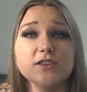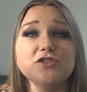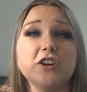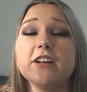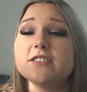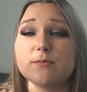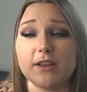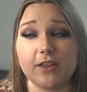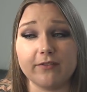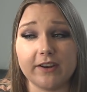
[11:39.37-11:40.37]
Check out some of
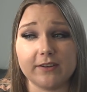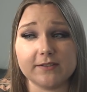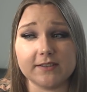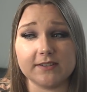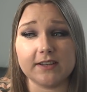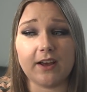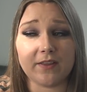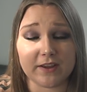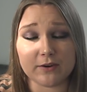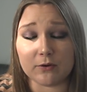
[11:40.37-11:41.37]
the other videos to see how
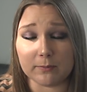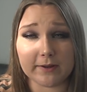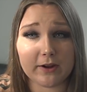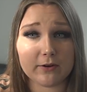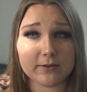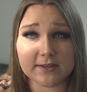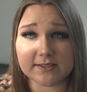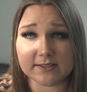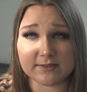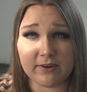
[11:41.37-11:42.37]
they normally go.
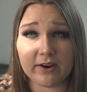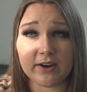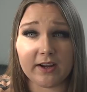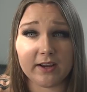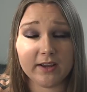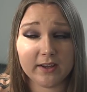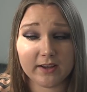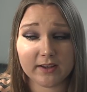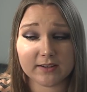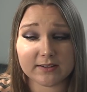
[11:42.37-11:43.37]
This is very,
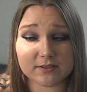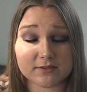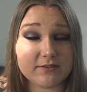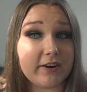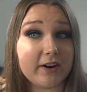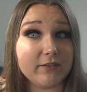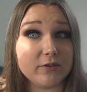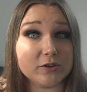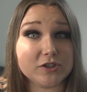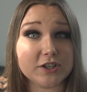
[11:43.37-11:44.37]
this was a very
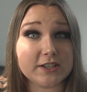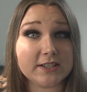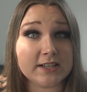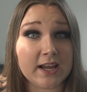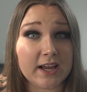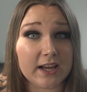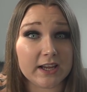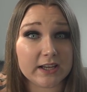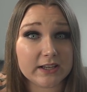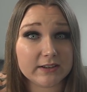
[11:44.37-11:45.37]
unfortunate
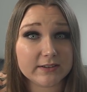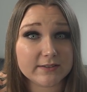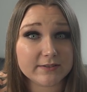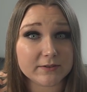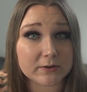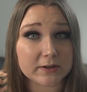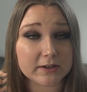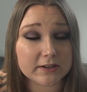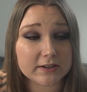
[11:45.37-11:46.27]
day for